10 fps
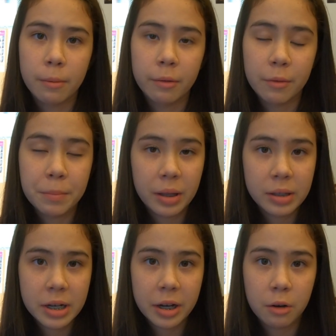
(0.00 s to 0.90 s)
of a
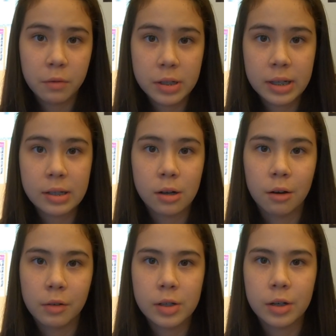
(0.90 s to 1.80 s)
military overseas
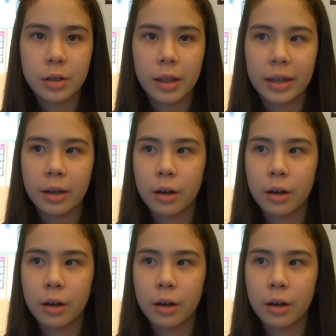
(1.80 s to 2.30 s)
officer, like,